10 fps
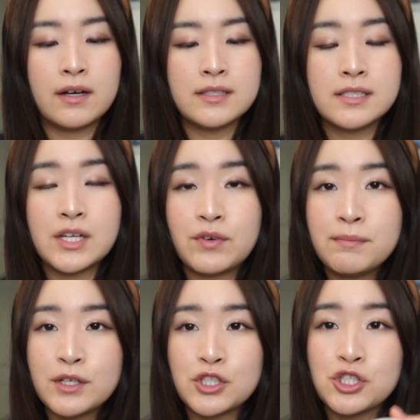Serum
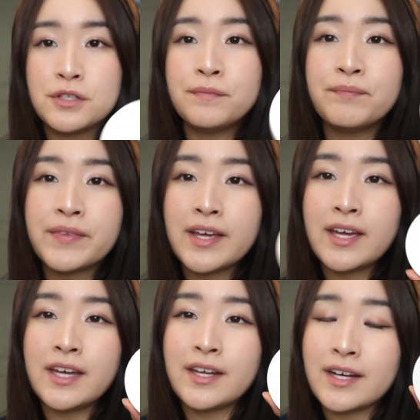cushion.
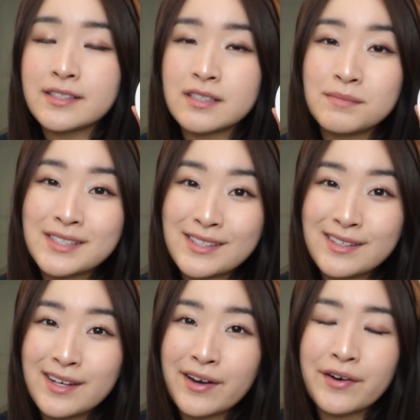It has some
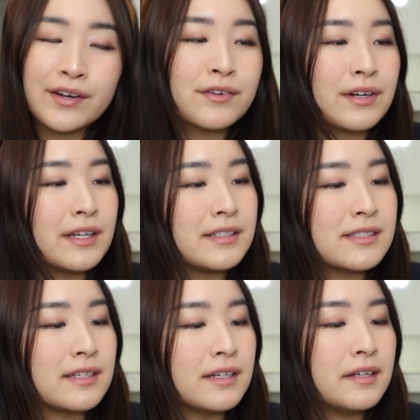skincare
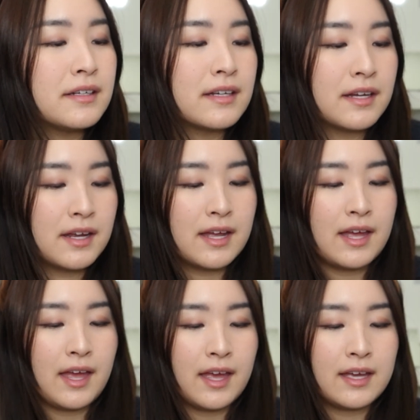ingredients in it,
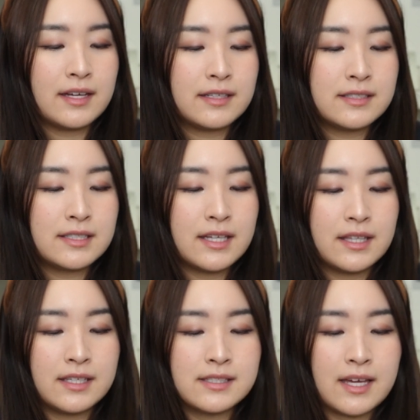and
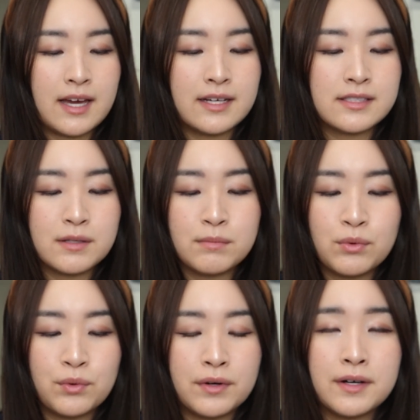this has
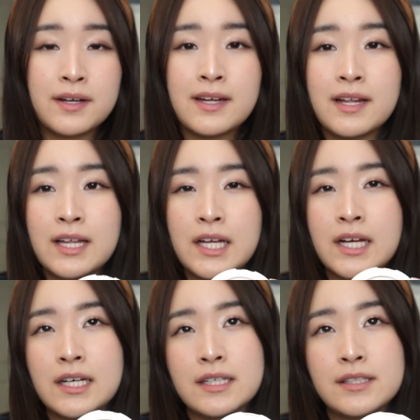more
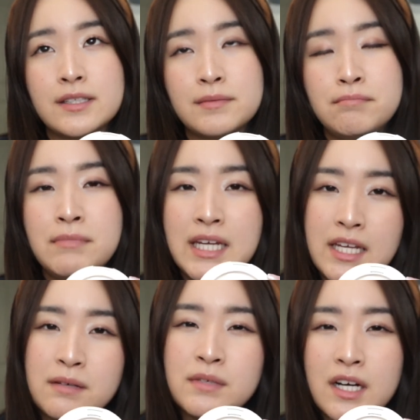
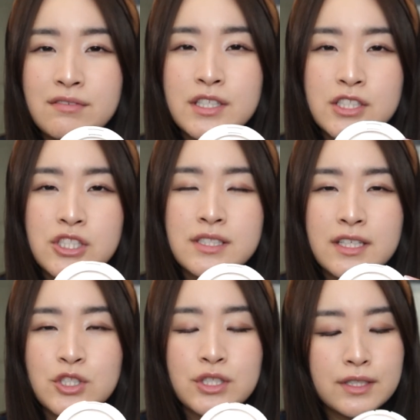medium coverage
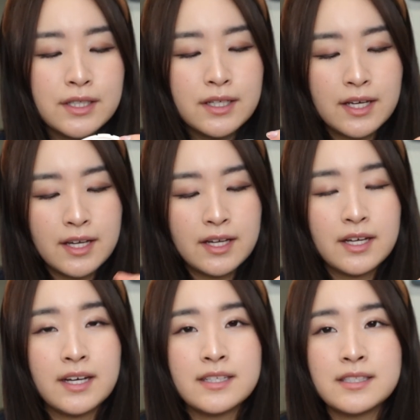essentially.
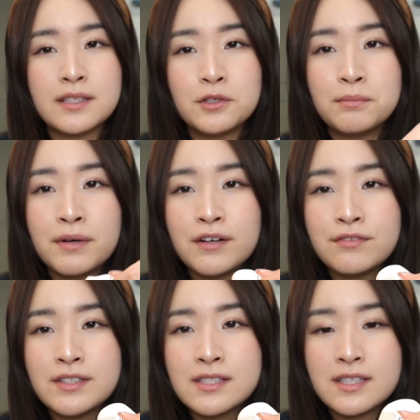Has a little
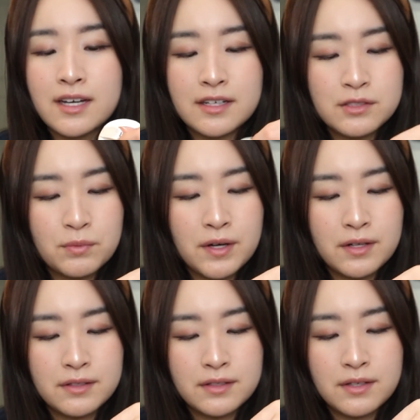puff inside as
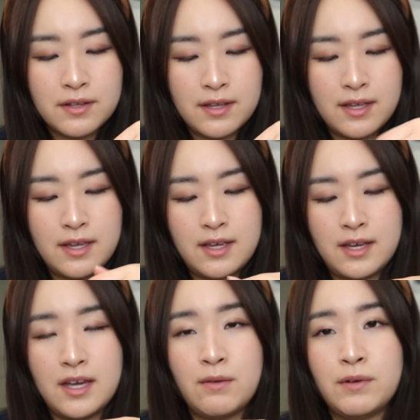well,
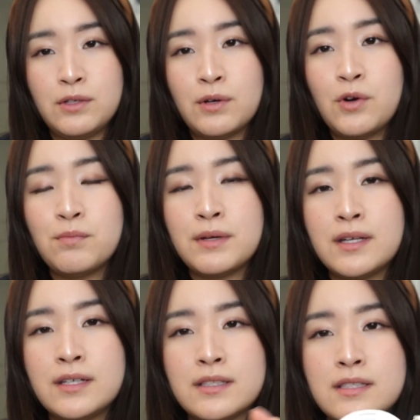and when you open
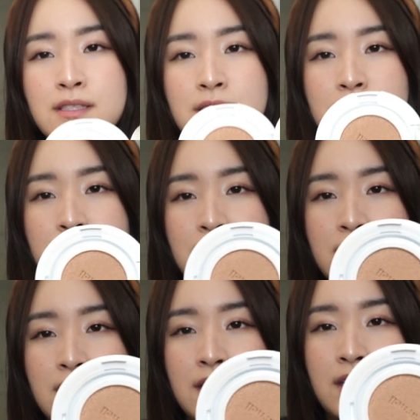it,
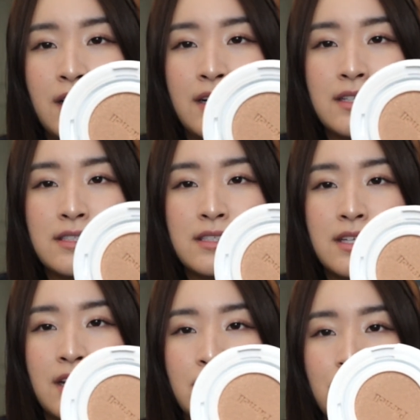it has
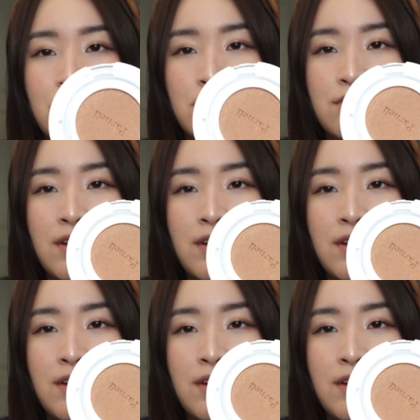that cushion